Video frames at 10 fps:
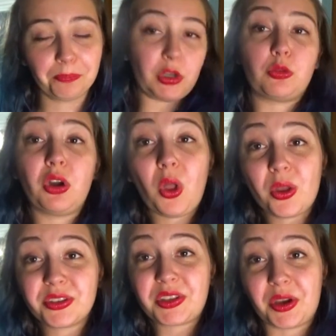which will
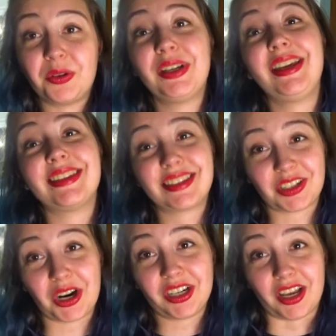also
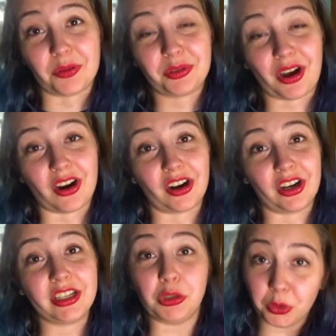start up
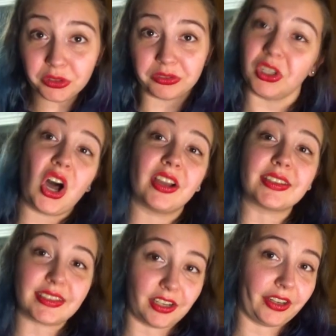our Yule vlog
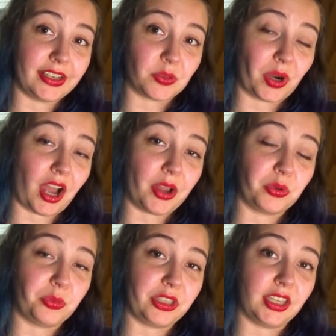series where I
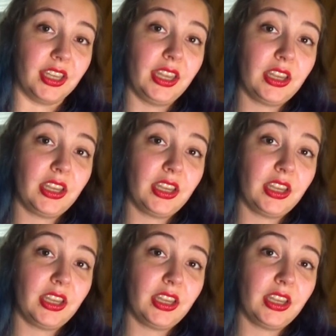will be